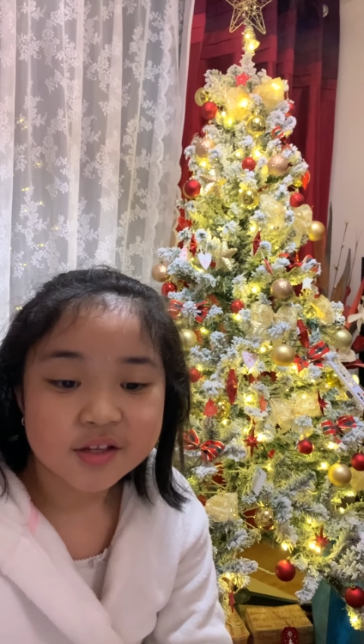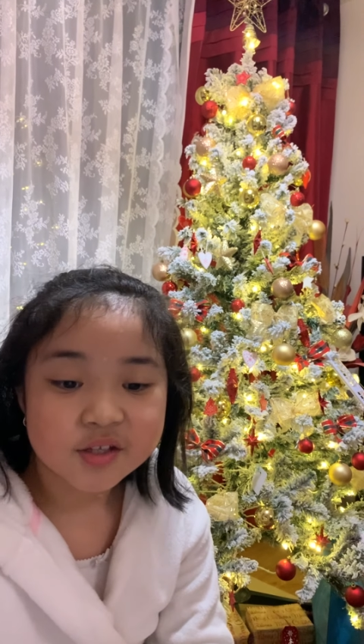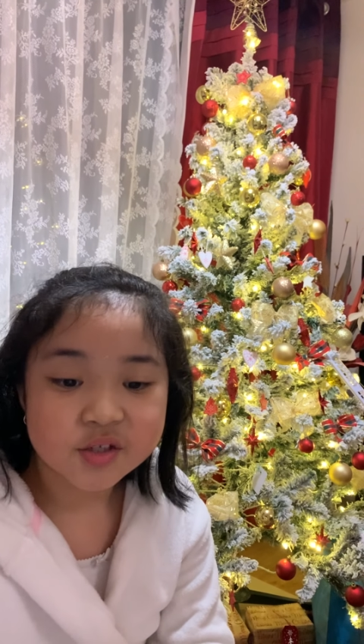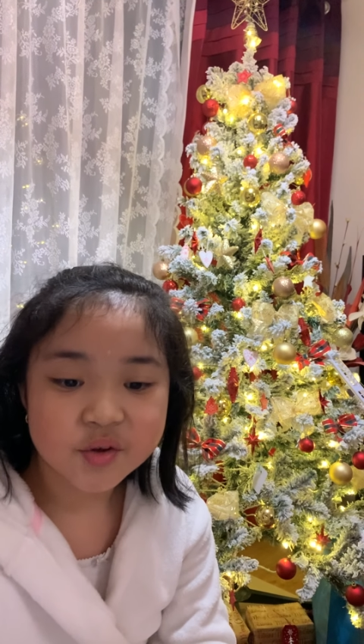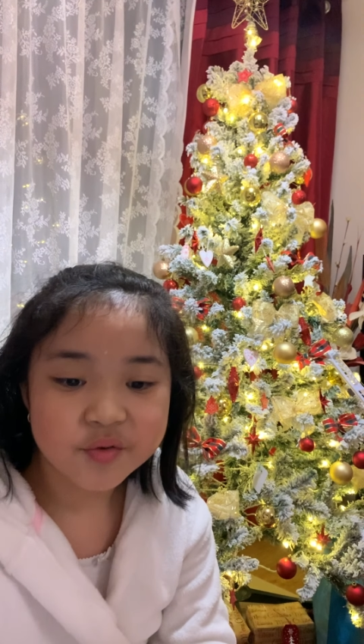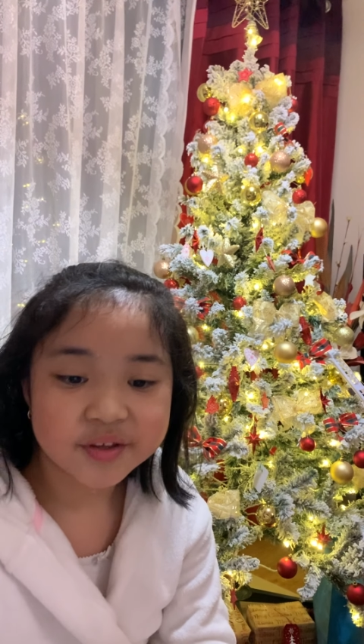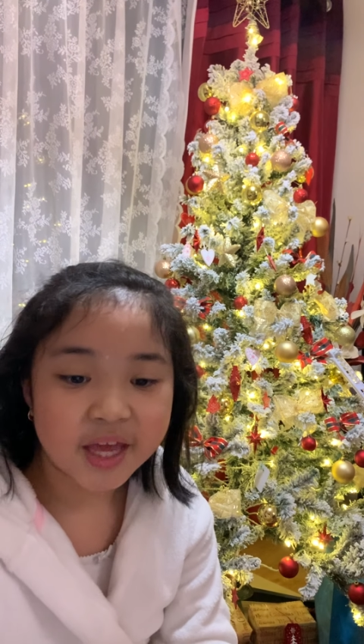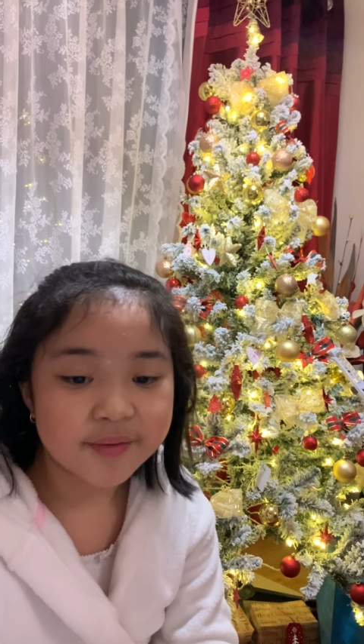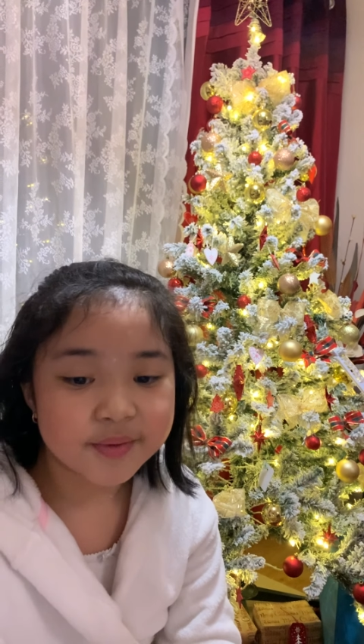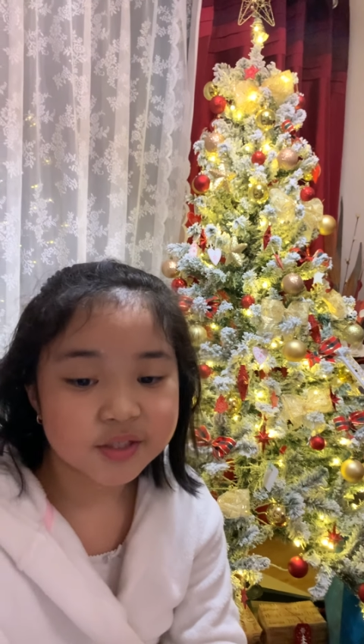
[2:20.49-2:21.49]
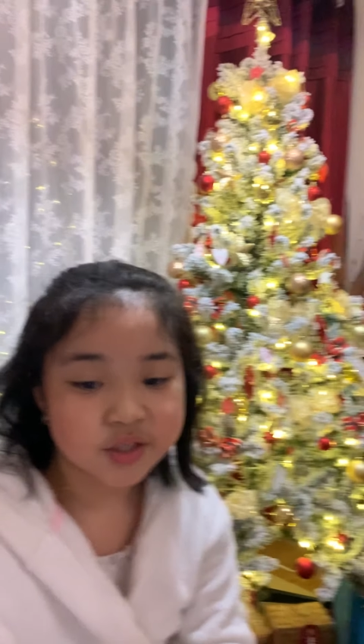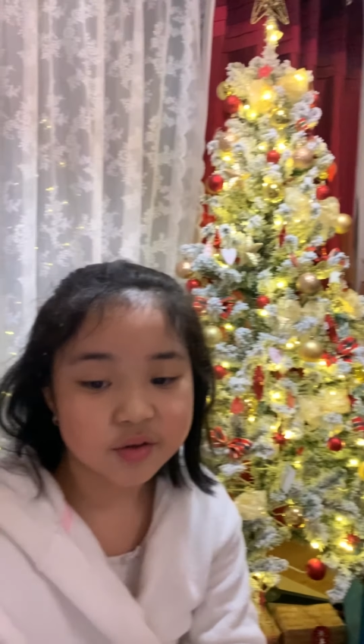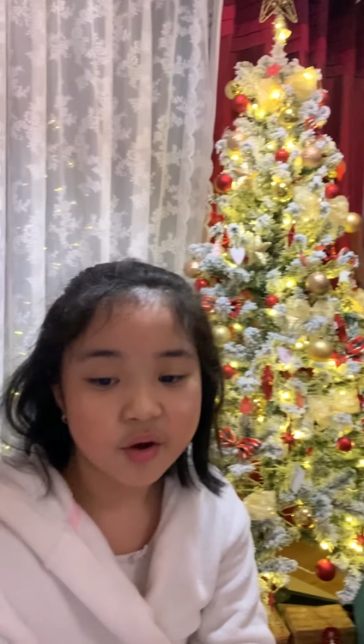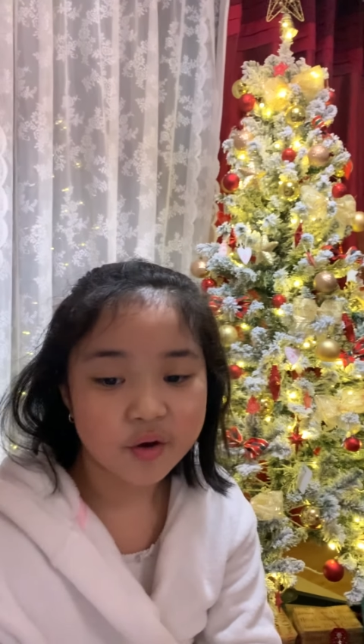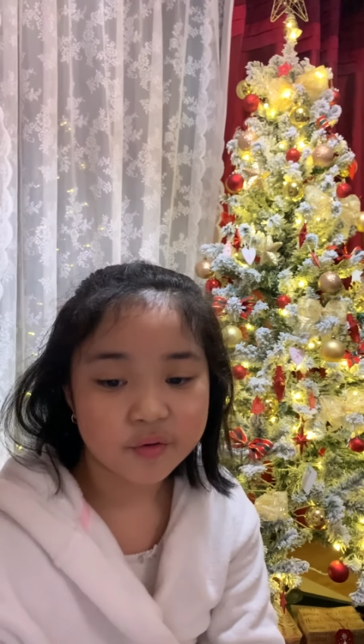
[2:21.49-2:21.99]
soon gave me to
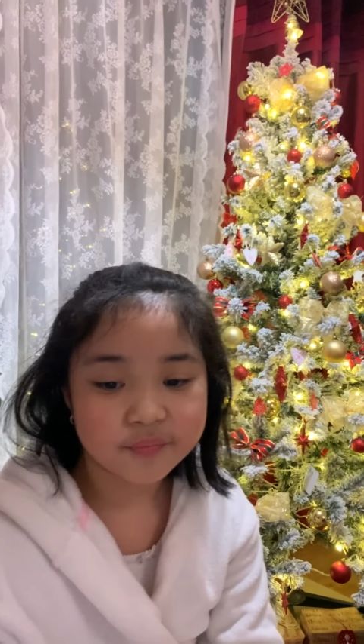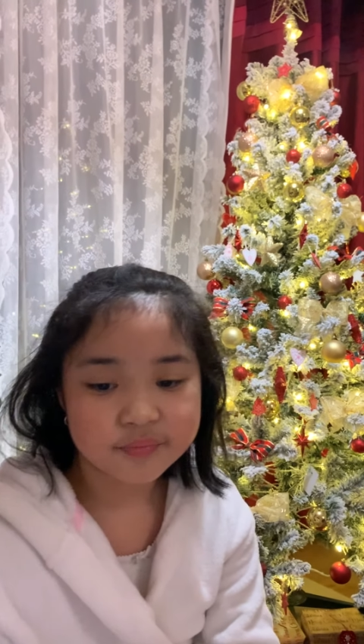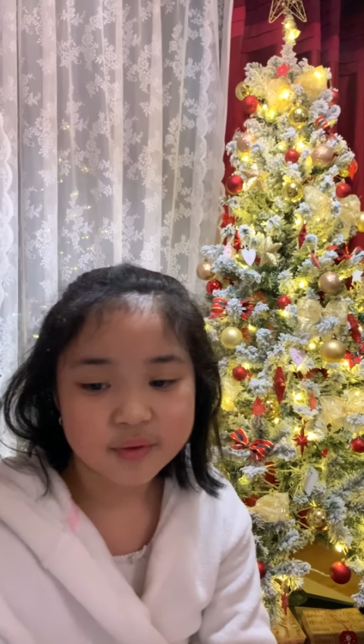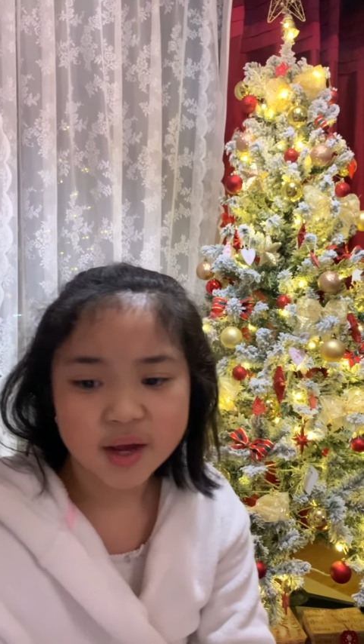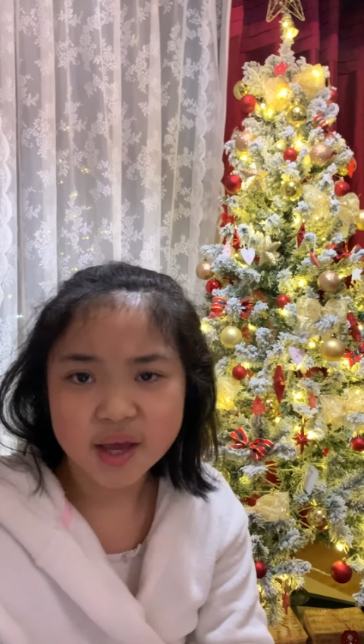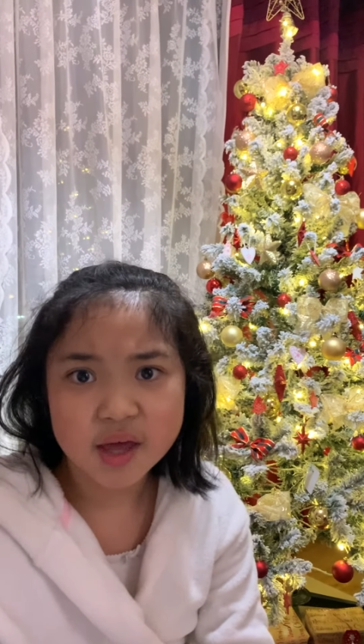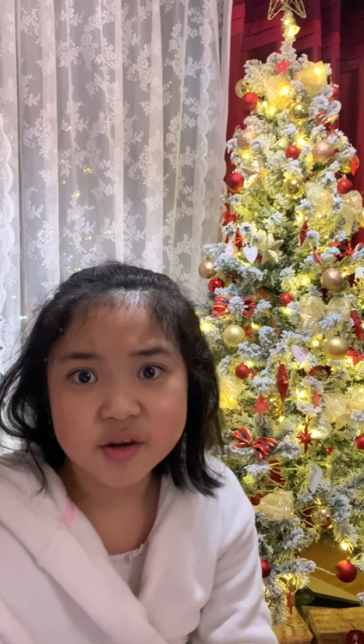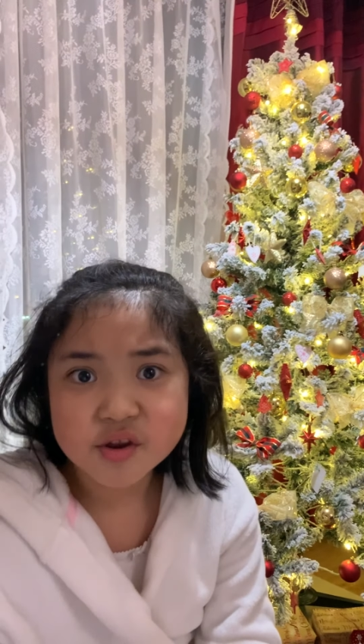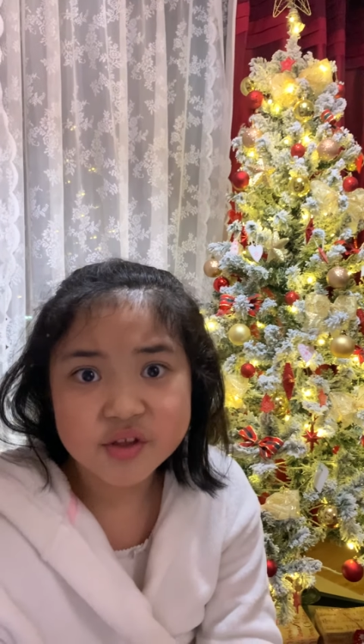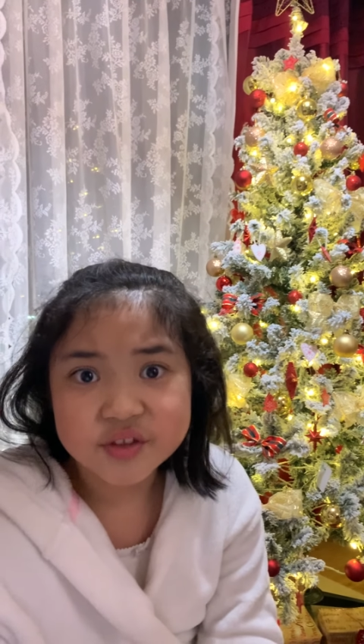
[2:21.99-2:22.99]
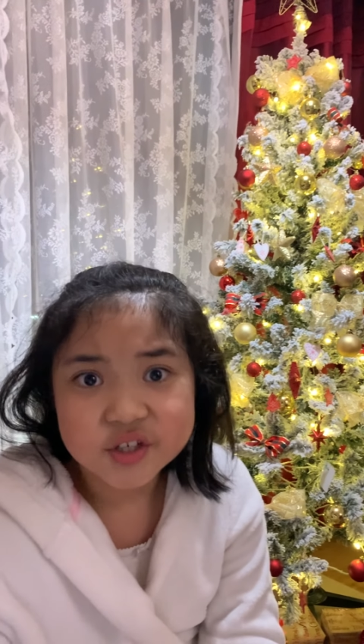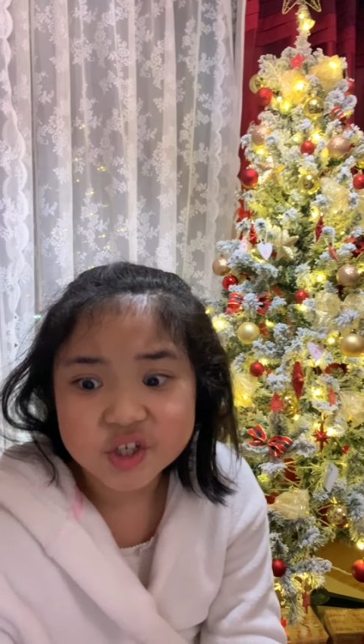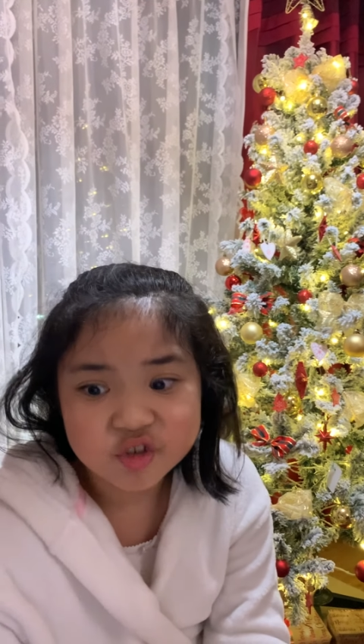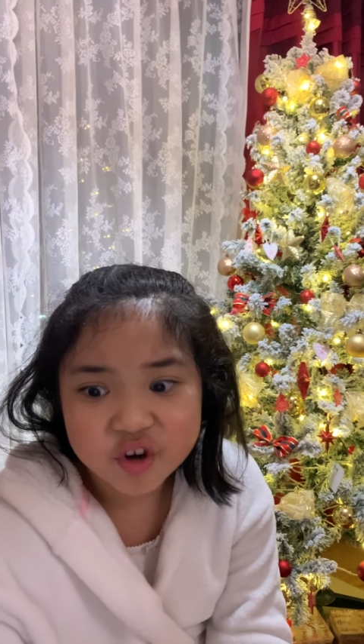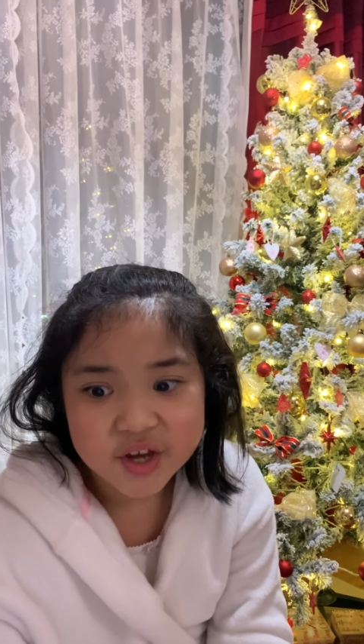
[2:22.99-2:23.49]
know I had nothing to
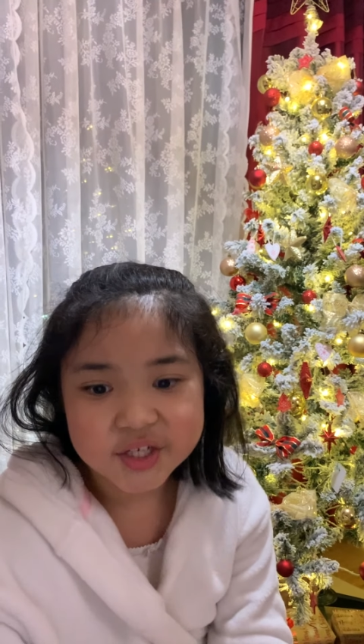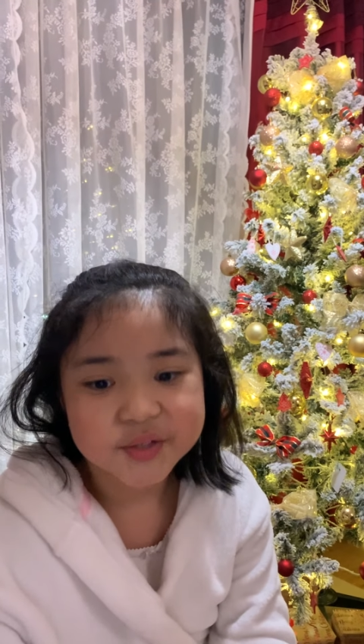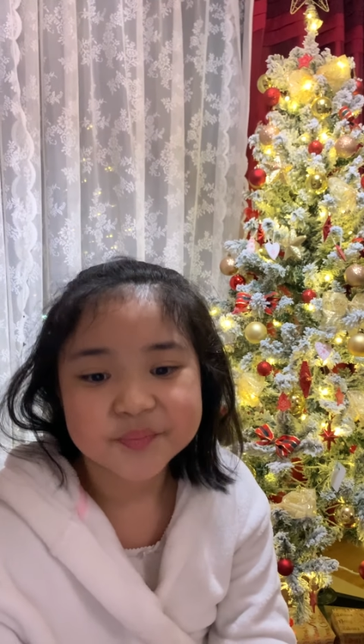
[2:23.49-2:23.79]
dread.